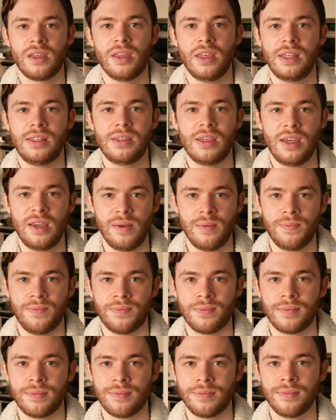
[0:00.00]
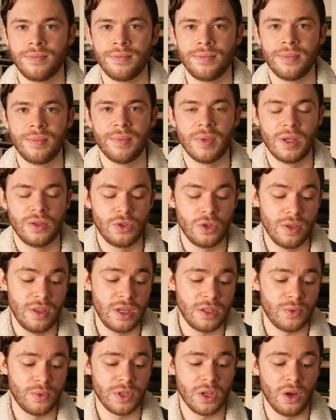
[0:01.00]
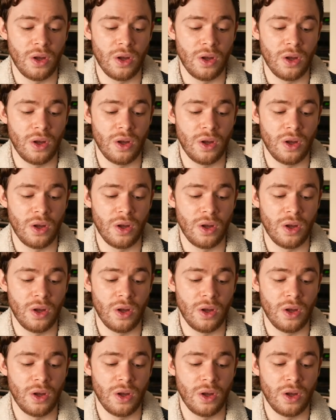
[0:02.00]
cleansing. So this was